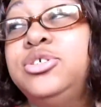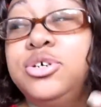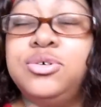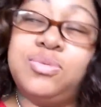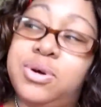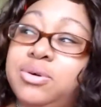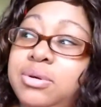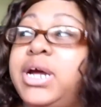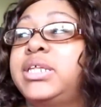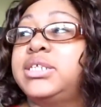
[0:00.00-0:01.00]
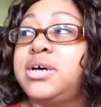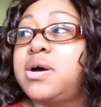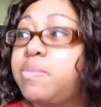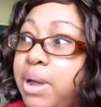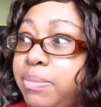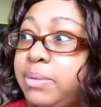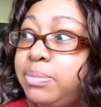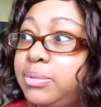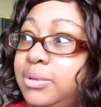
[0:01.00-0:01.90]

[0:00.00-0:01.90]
you the one who like to talk about people.